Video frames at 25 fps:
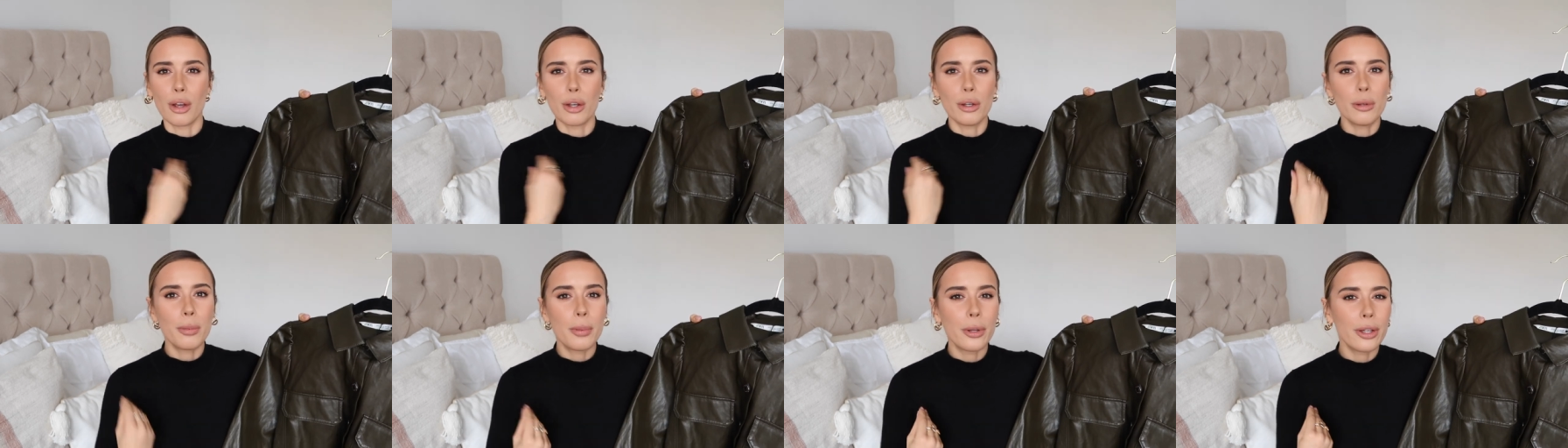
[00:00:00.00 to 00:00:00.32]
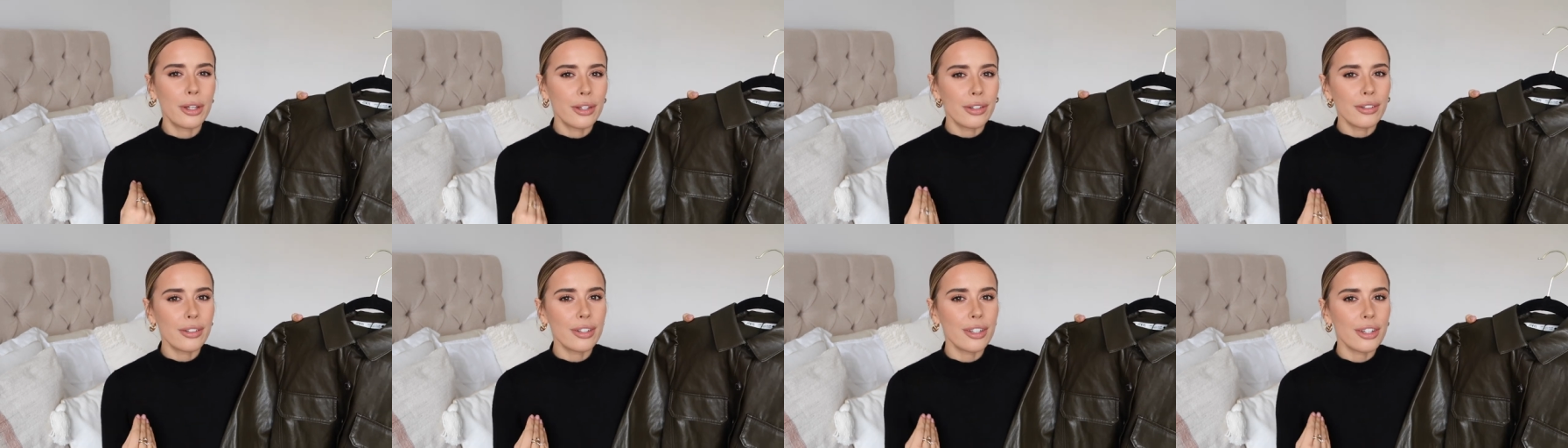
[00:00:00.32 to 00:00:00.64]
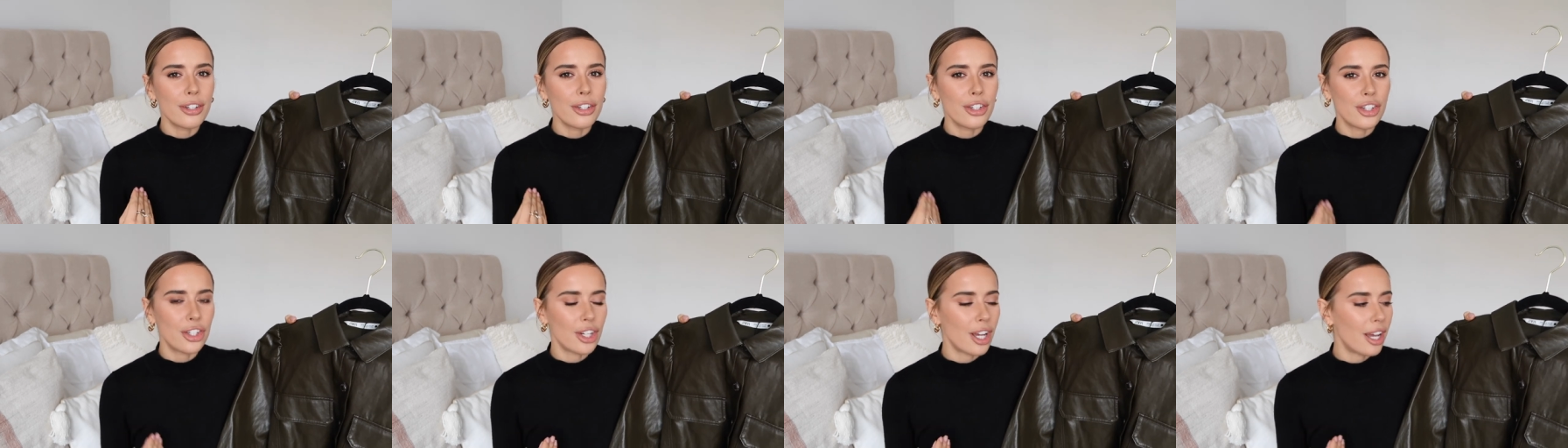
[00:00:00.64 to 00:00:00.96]

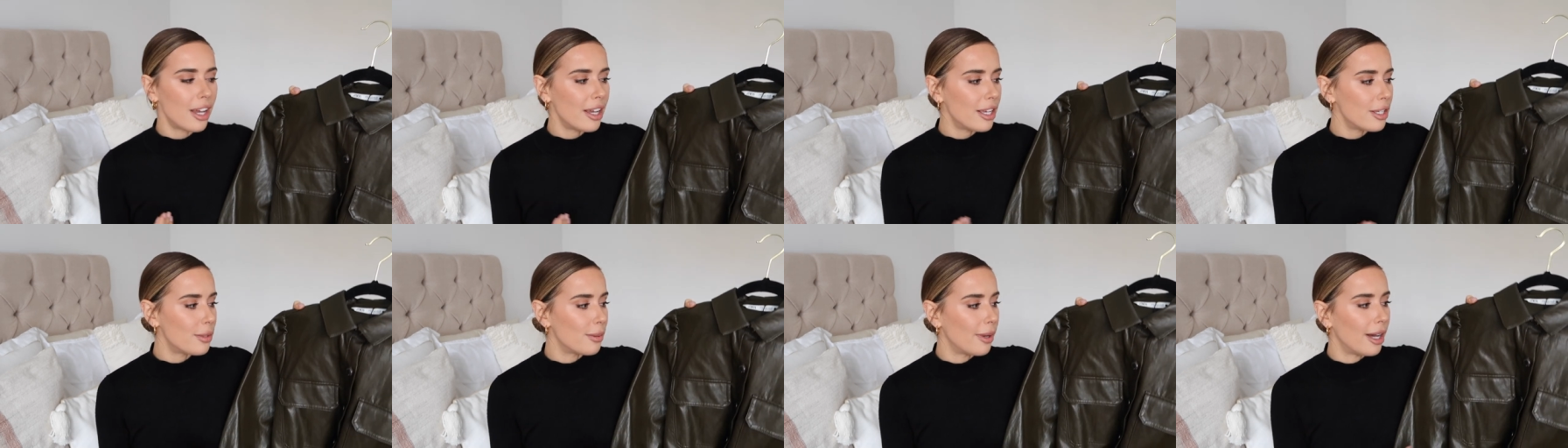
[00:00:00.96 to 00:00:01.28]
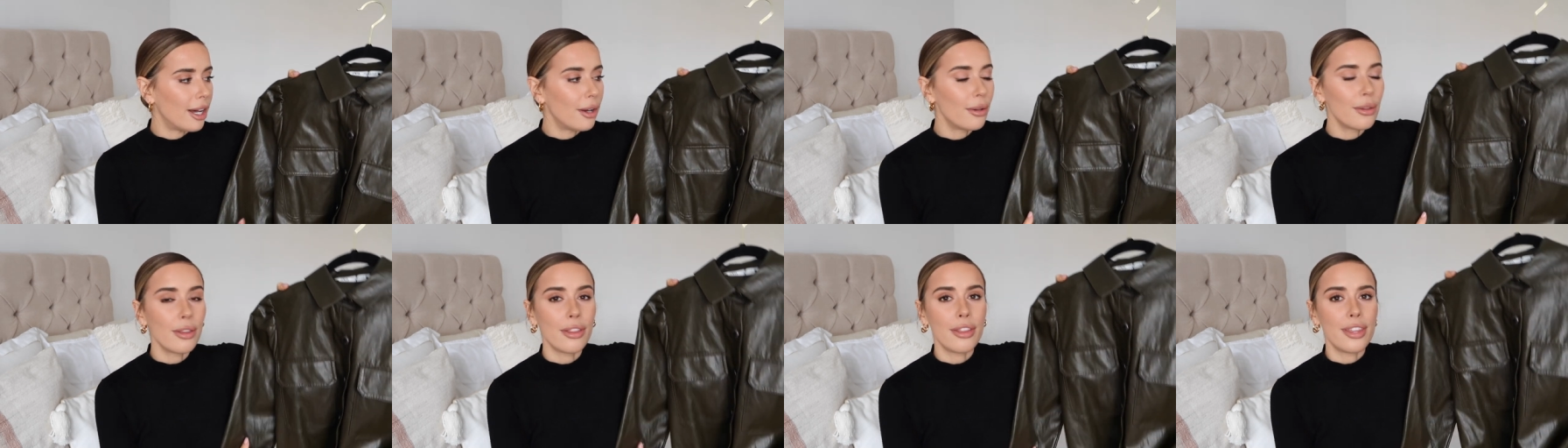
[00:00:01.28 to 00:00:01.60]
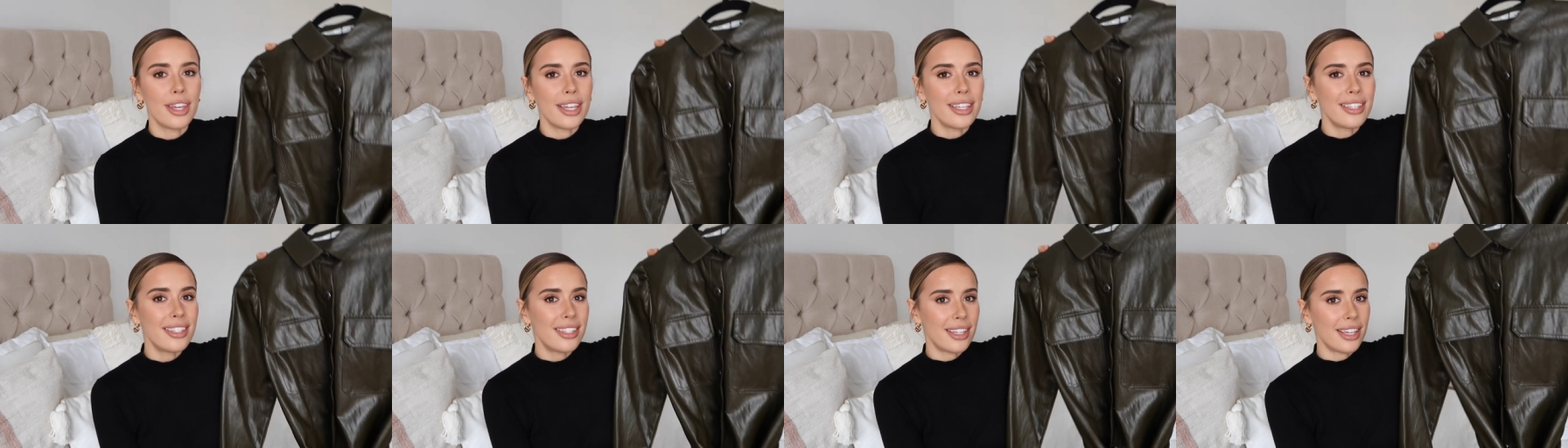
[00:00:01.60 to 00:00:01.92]
open shirt as well
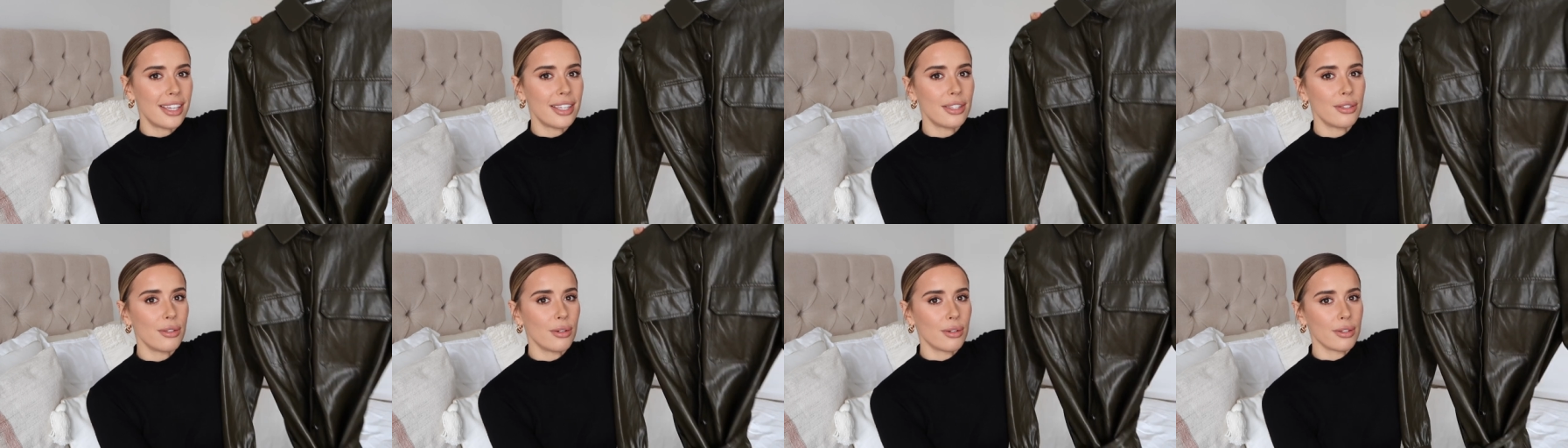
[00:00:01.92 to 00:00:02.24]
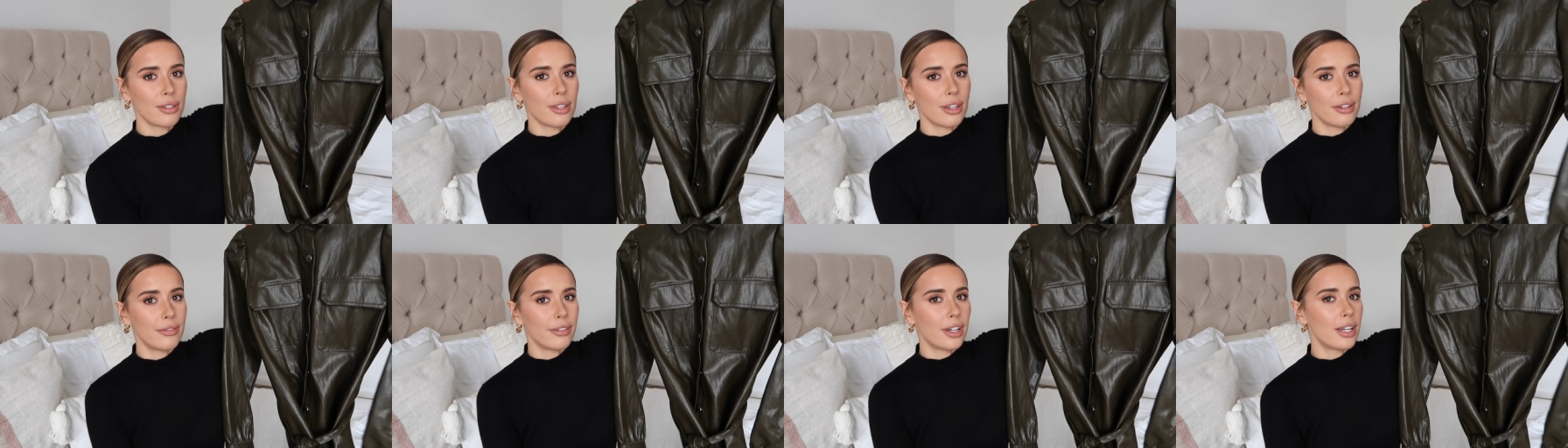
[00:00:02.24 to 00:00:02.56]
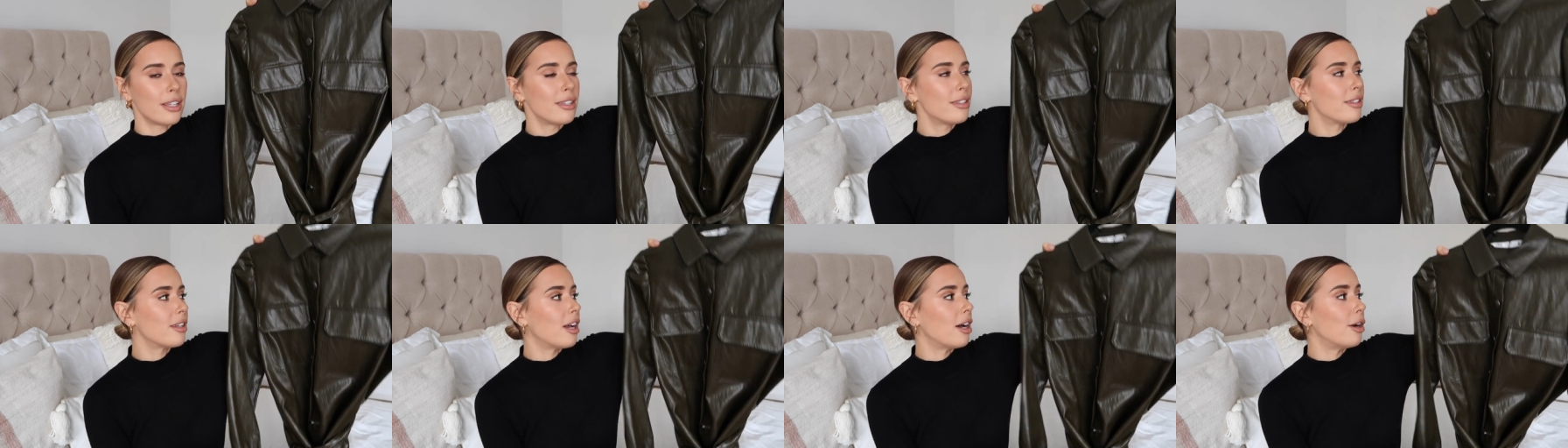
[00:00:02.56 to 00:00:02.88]
this is not so
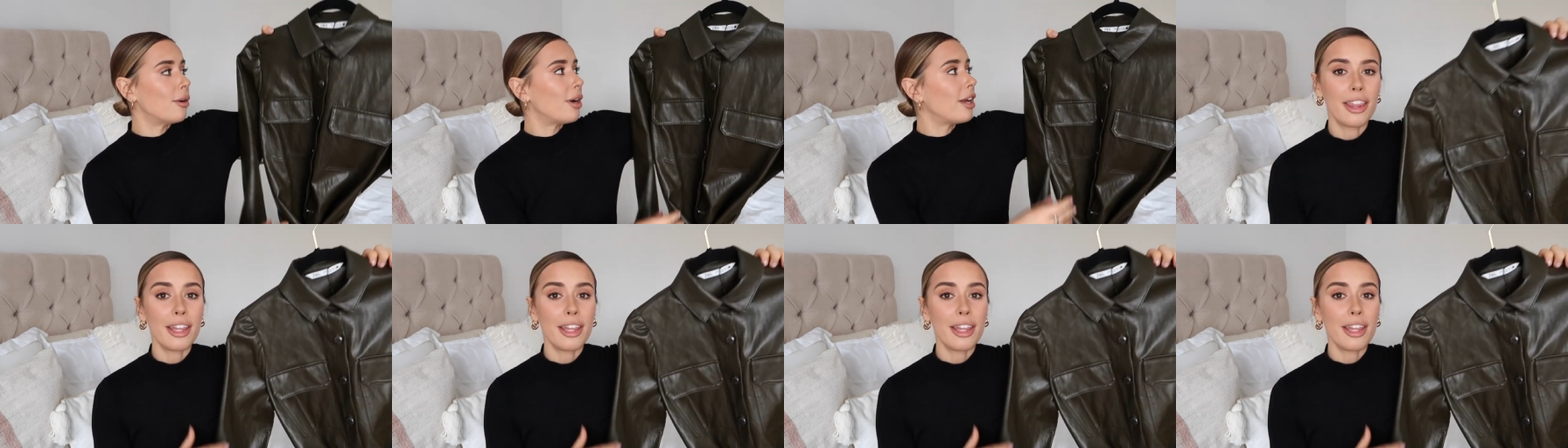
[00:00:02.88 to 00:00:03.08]
versatile.